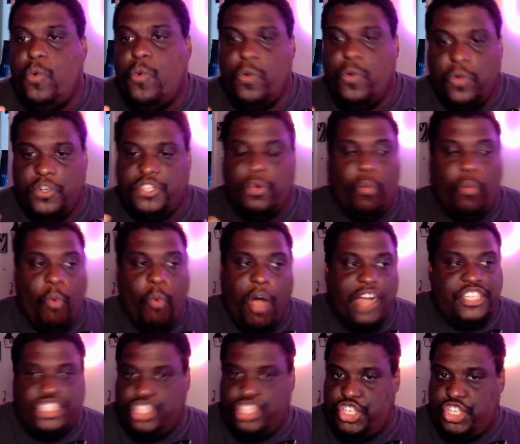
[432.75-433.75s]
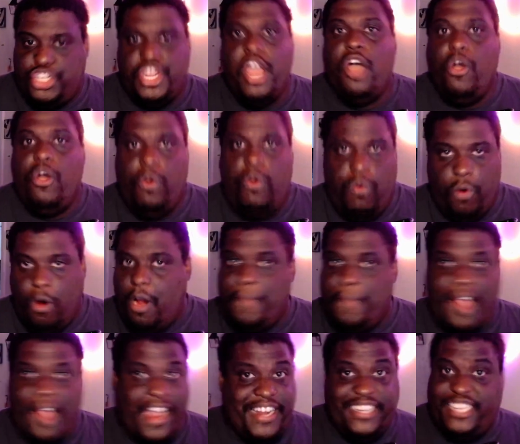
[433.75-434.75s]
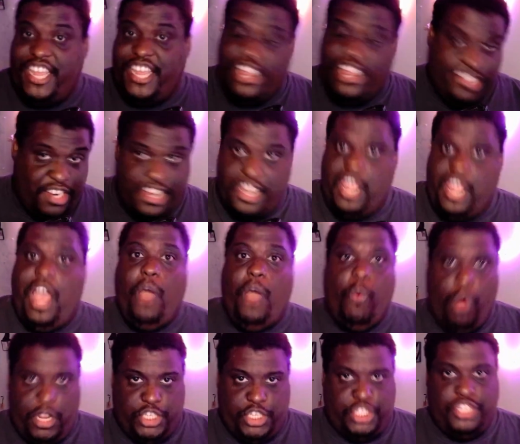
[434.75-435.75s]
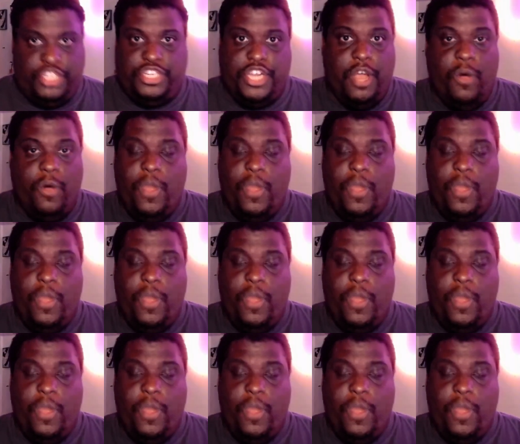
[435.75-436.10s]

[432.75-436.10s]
watch the show, or I'm not going to tell you to not watch the show.